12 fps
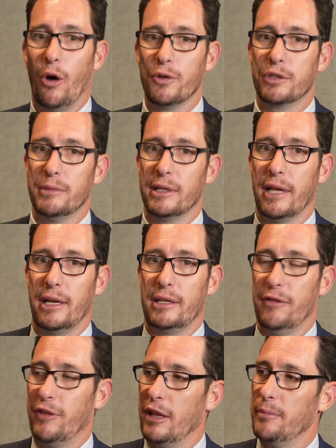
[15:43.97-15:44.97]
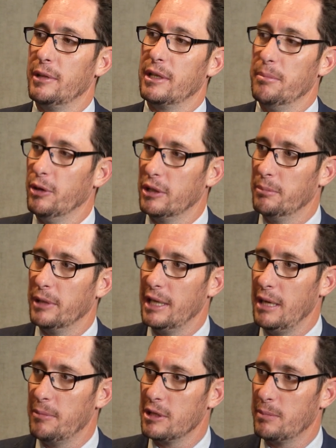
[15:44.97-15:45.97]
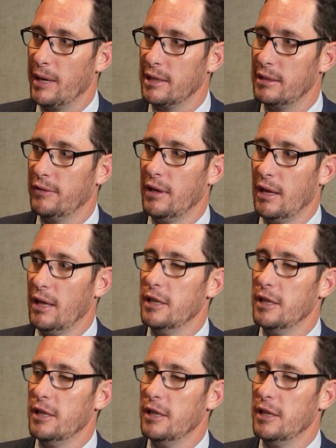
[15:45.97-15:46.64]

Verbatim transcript: ultimate like development and buildability perspective,